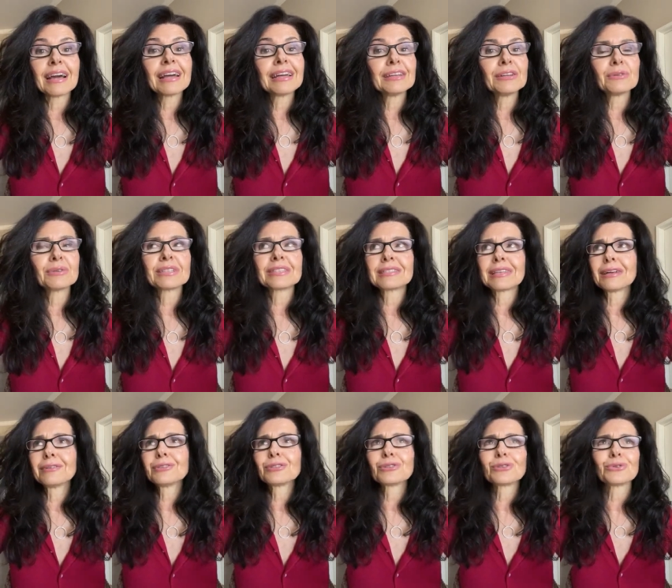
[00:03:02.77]
I know it
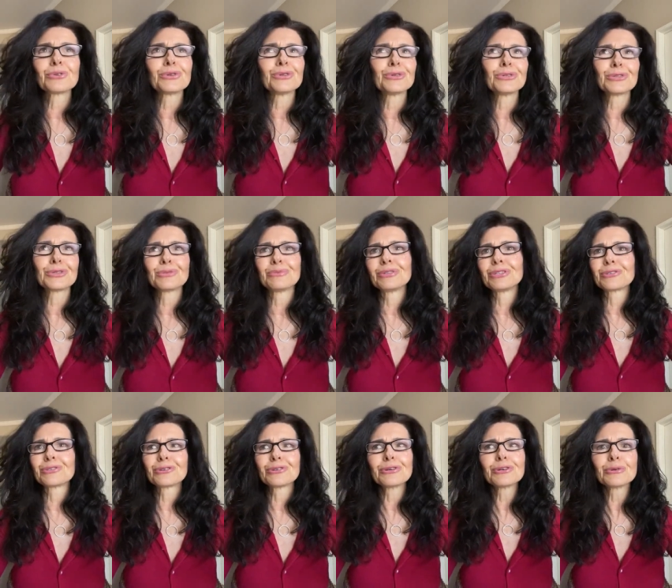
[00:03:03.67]
sounds too good to
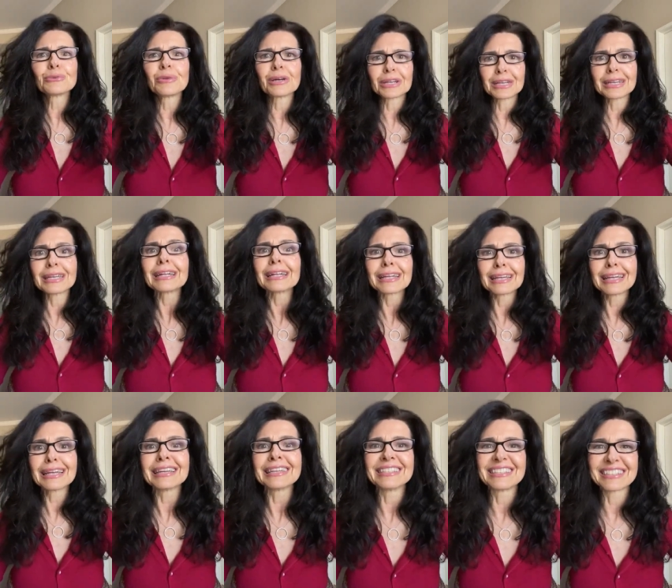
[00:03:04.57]
be true, but
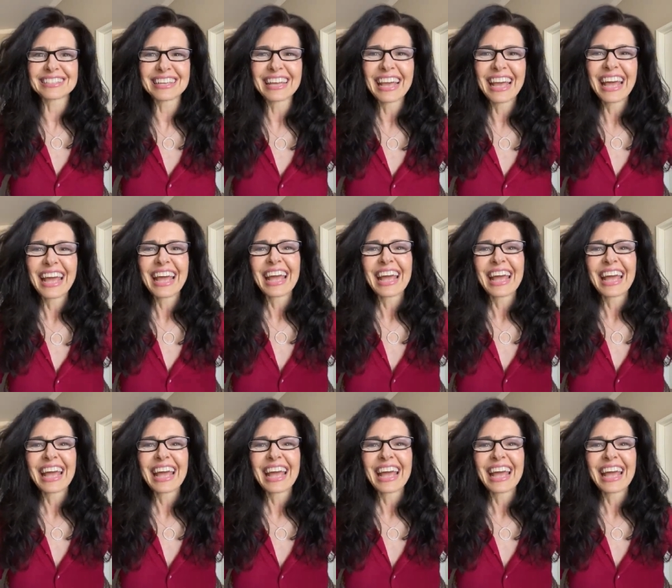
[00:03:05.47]
it is.